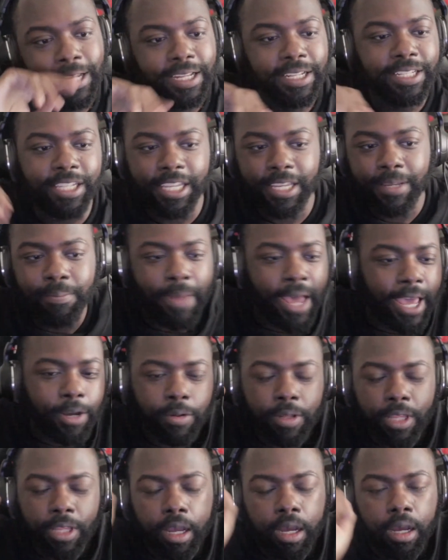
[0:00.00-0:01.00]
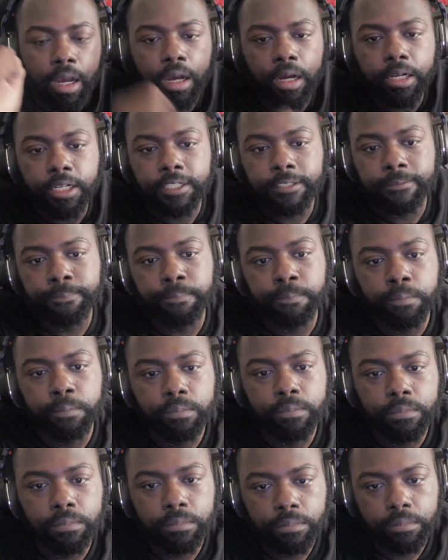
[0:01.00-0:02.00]
Team Michael Long.
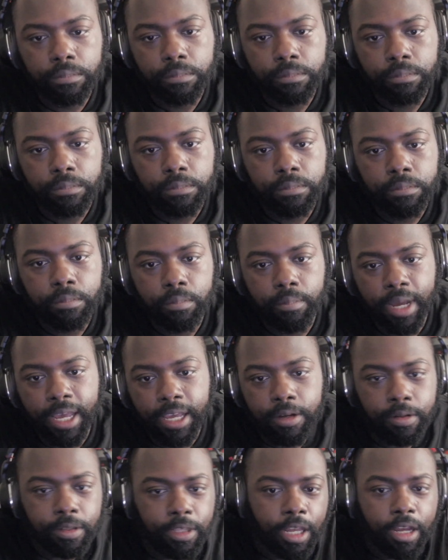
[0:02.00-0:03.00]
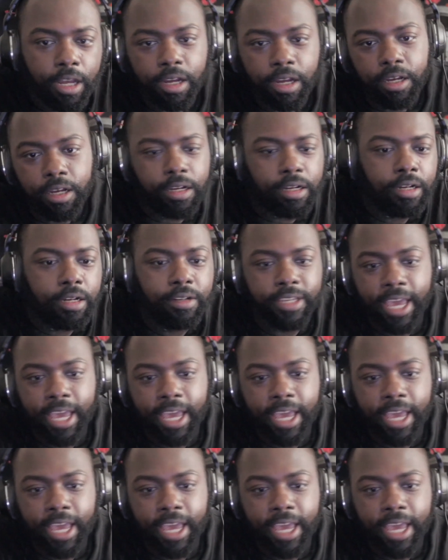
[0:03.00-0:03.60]
Michael Long.